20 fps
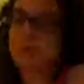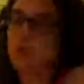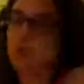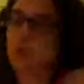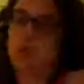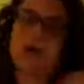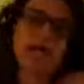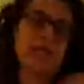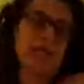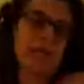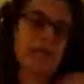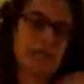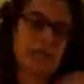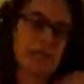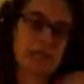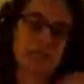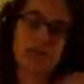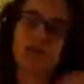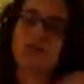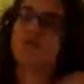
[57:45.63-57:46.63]
gloves,
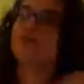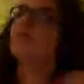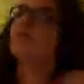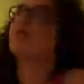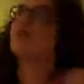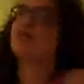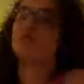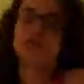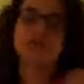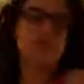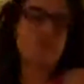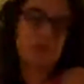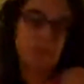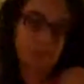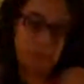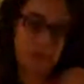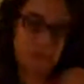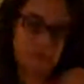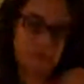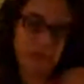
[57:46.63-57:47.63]
white latex gloves,
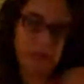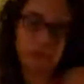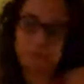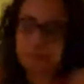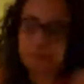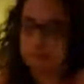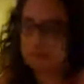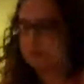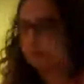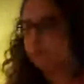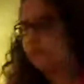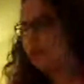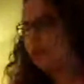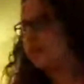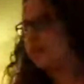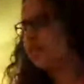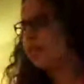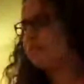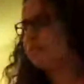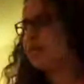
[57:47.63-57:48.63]
sometimes just to make fun of me.
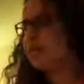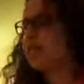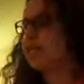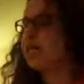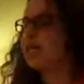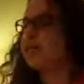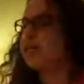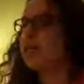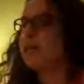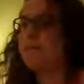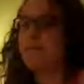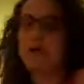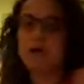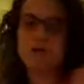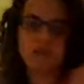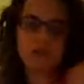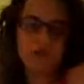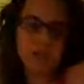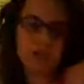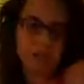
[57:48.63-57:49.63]
And I'm
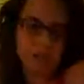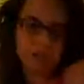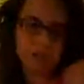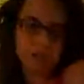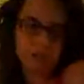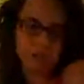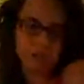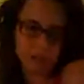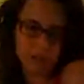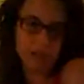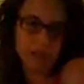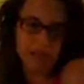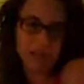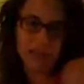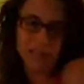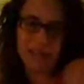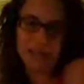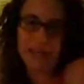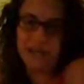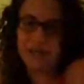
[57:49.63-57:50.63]
thinking they bought
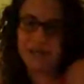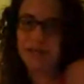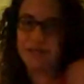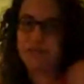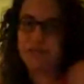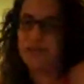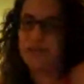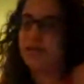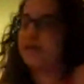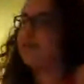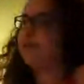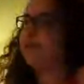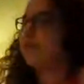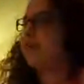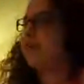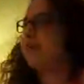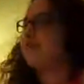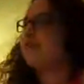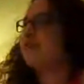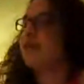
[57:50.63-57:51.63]
justice.
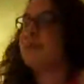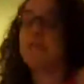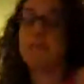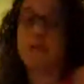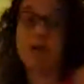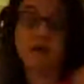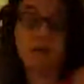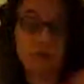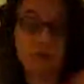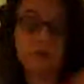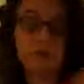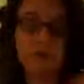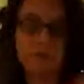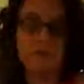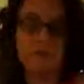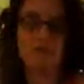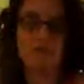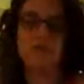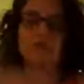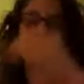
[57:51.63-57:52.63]
That's what I took it as. They
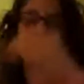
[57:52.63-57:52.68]
bought